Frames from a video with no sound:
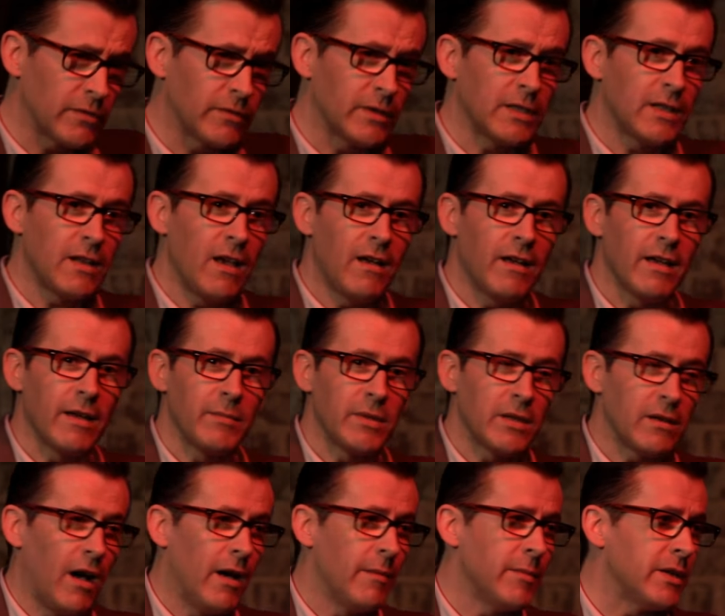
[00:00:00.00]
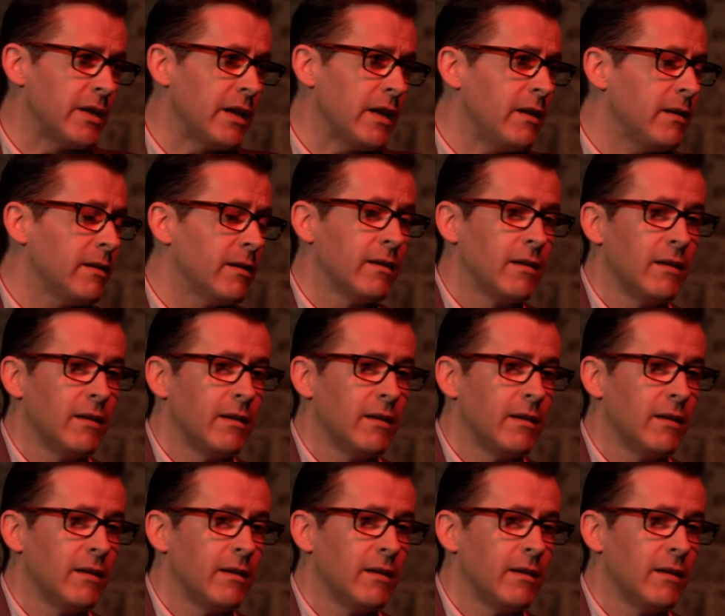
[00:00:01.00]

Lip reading: of the time. The comedy,